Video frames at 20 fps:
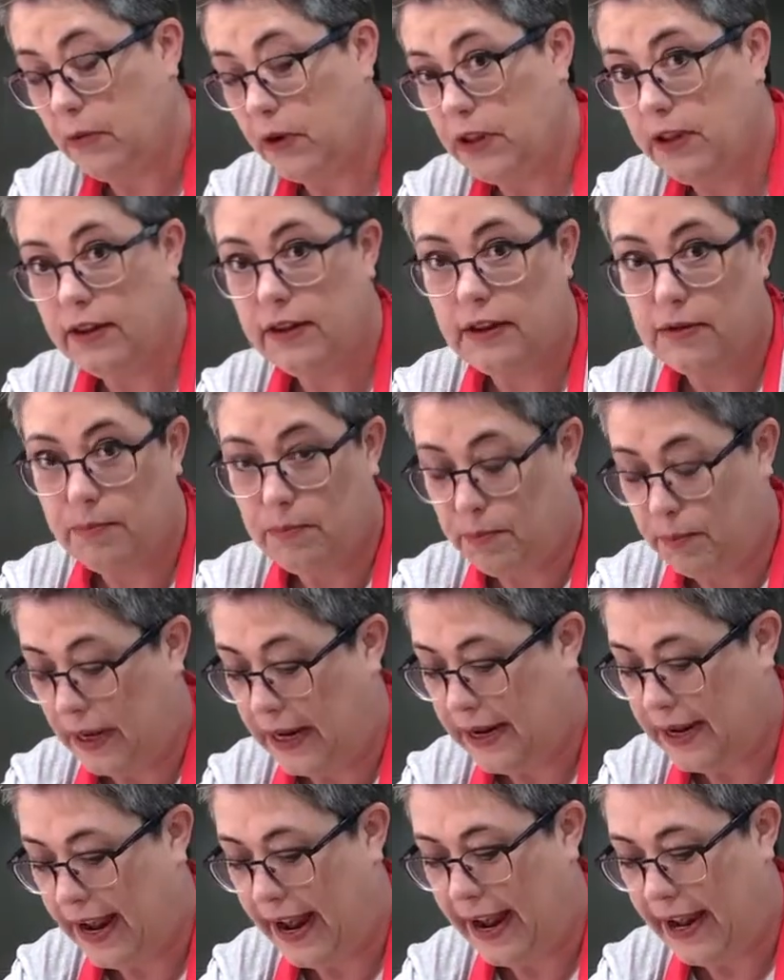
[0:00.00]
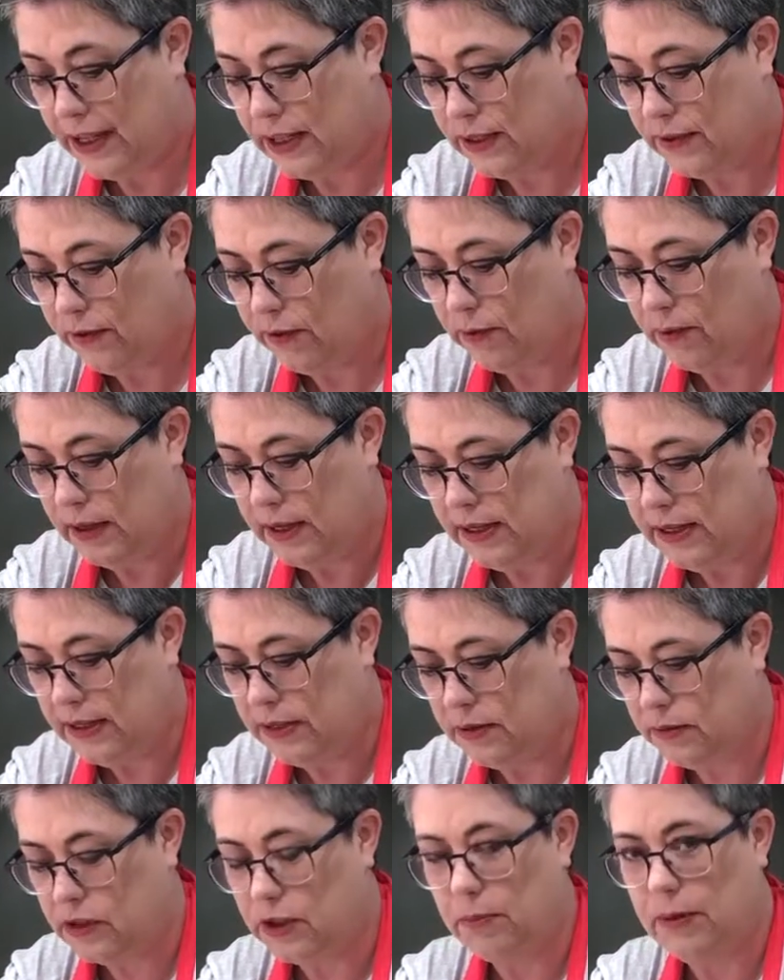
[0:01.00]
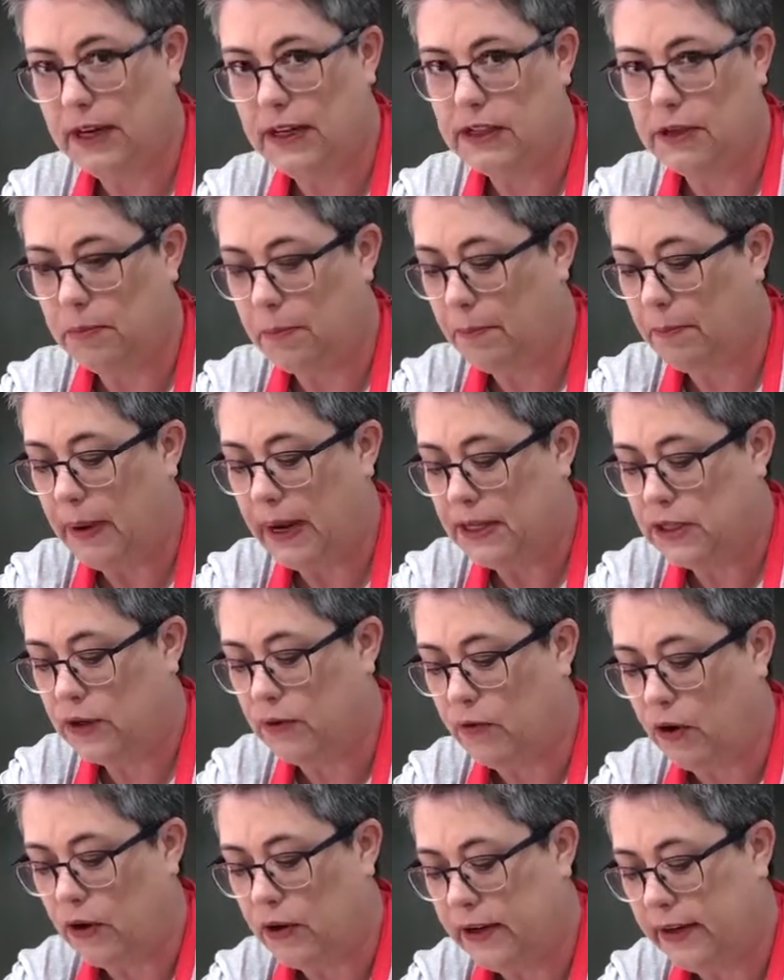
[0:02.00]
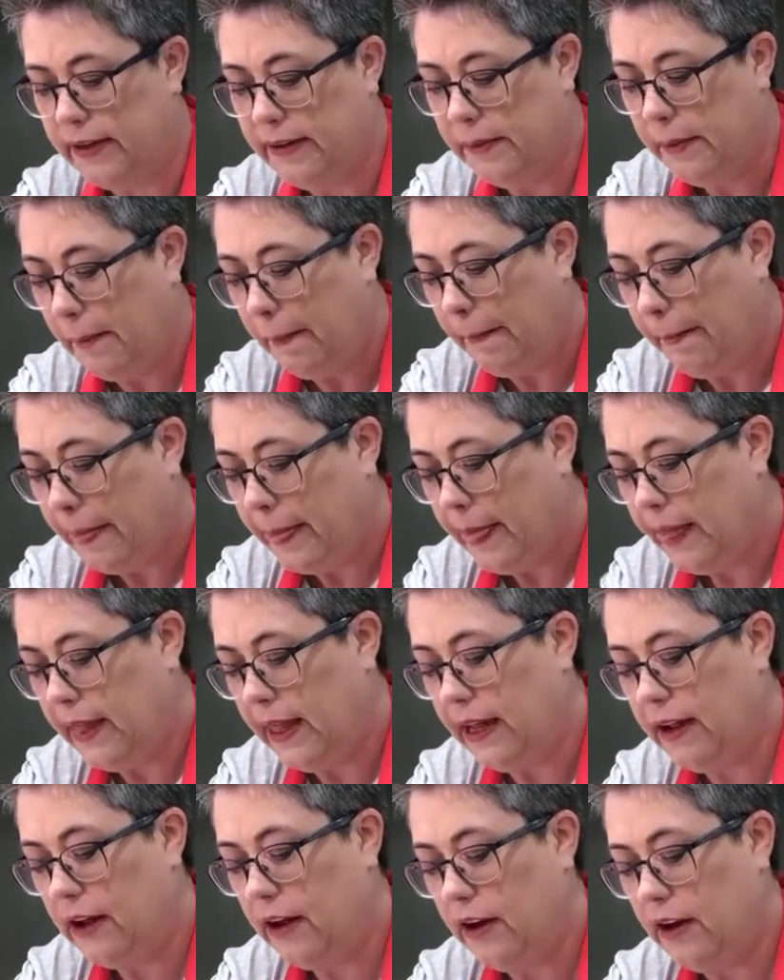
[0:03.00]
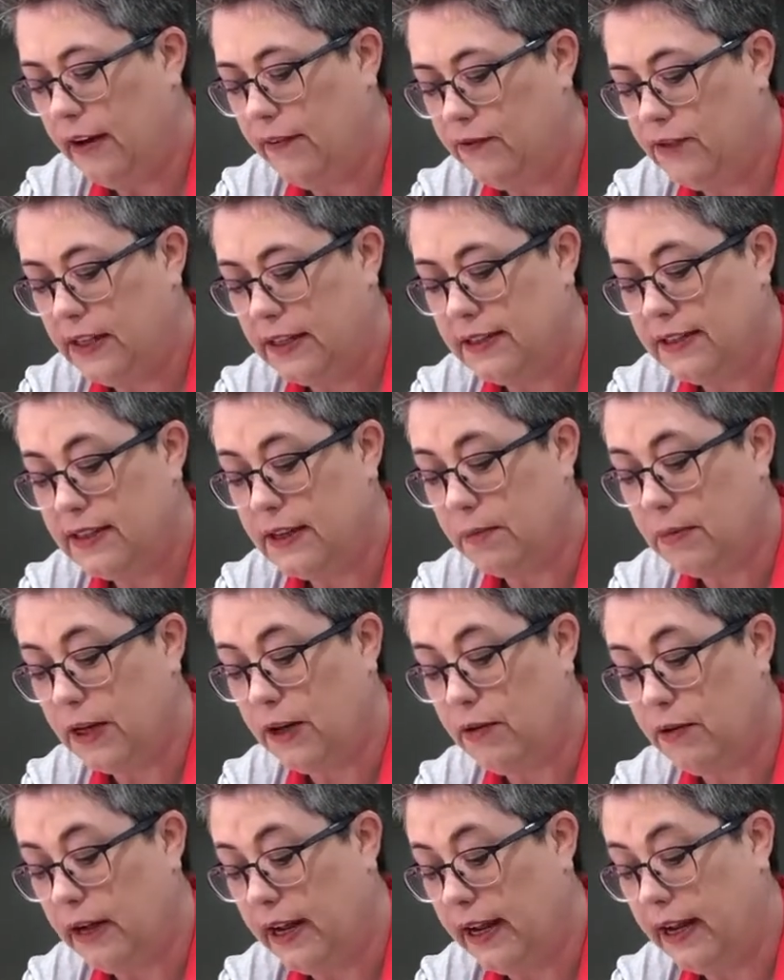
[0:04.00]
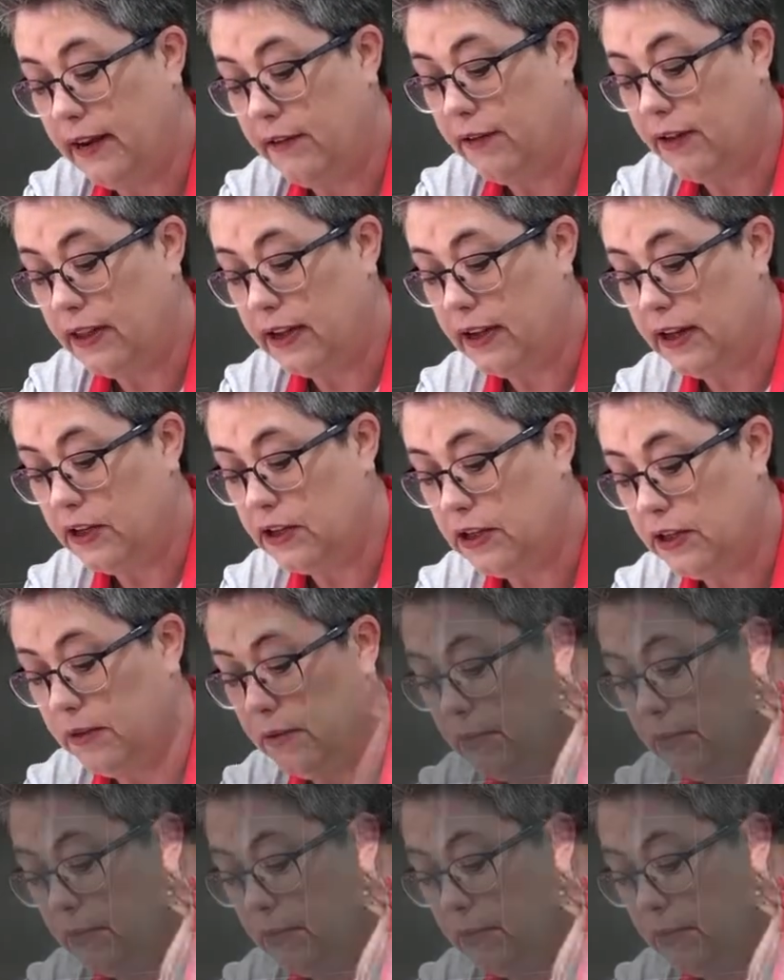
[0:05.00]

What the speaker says: with pink hands from this. To me, it's a badge of honour that I've done something creative in the kitchen.